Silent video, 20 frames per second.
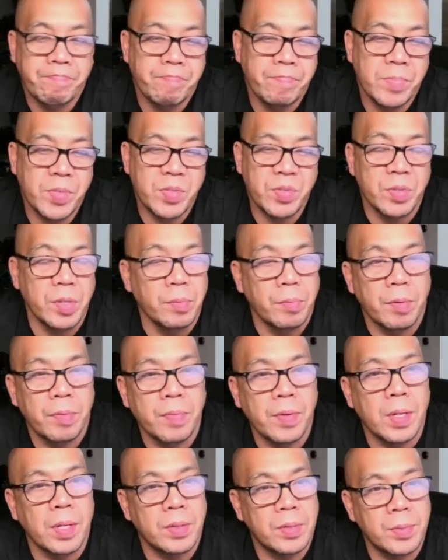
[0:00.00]
It's never
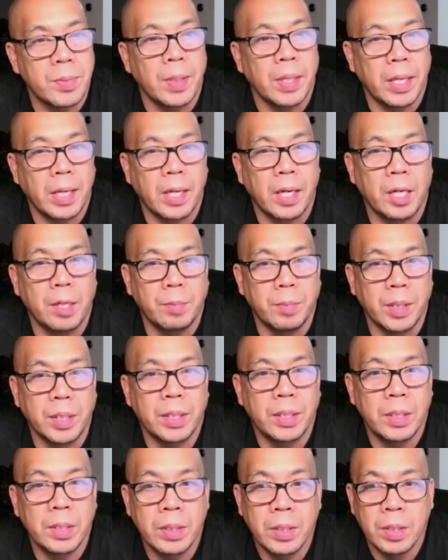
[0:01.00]
fun to spend that kind of
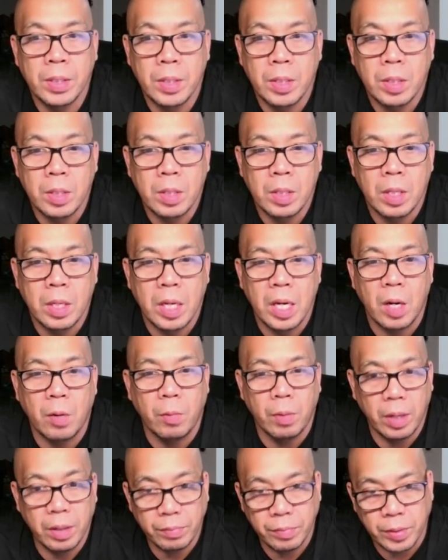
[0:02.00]
money.
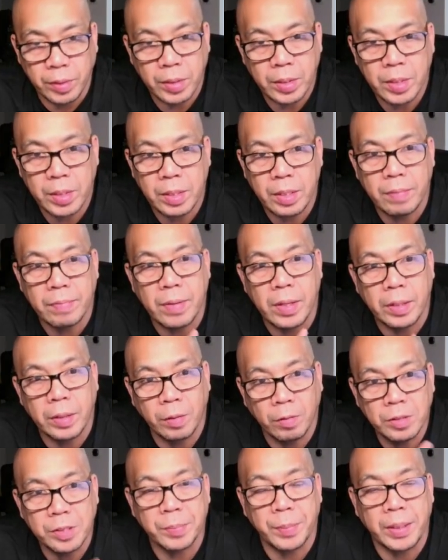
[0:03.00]
However, if I
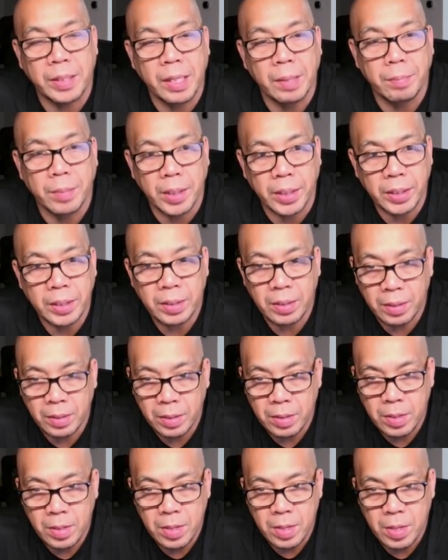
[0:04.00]
don't spend that money,
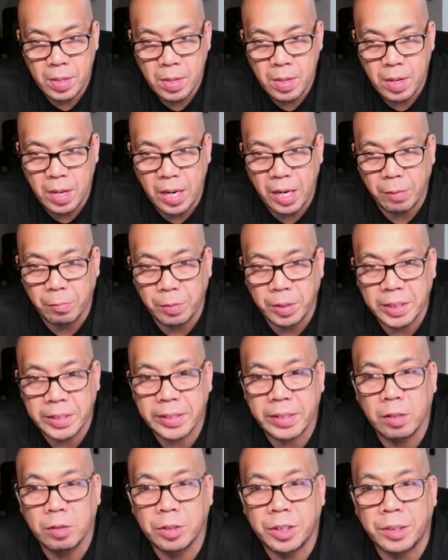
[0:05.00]
I
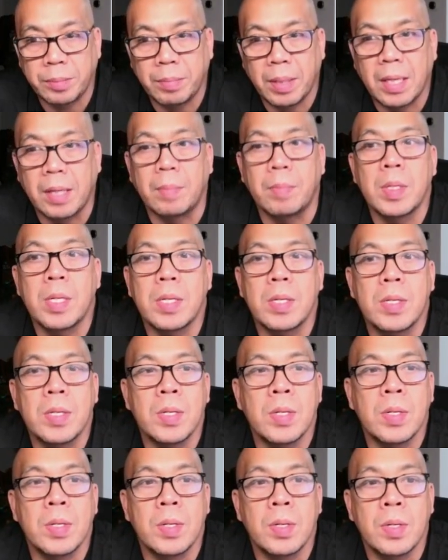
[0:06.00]
risk losing mom.
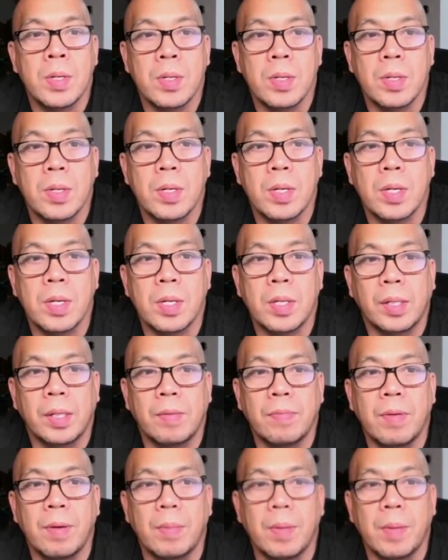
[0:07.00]
And
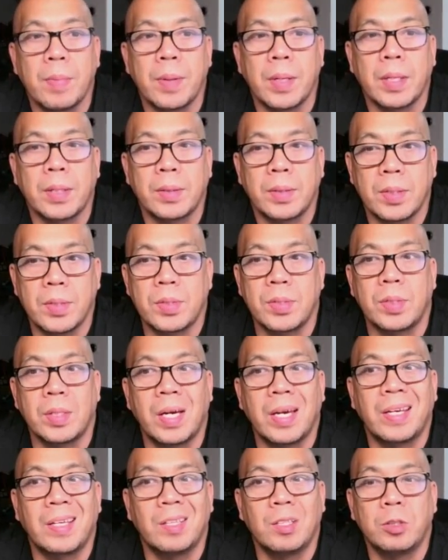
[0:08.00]
if I'm not paying attention,
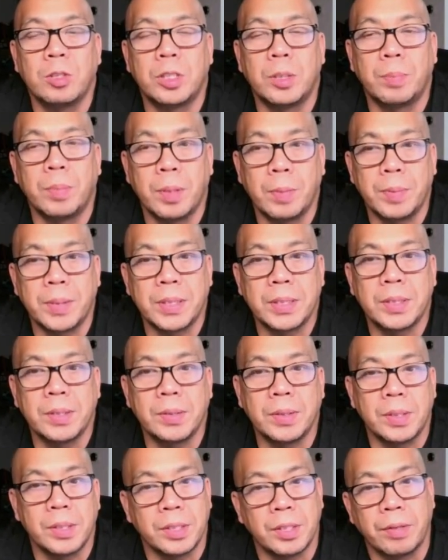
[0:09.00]
I could lose the puppies too
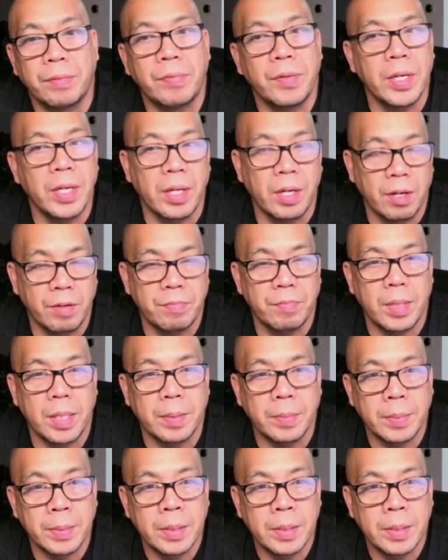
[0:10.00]
because they're feeding off mom.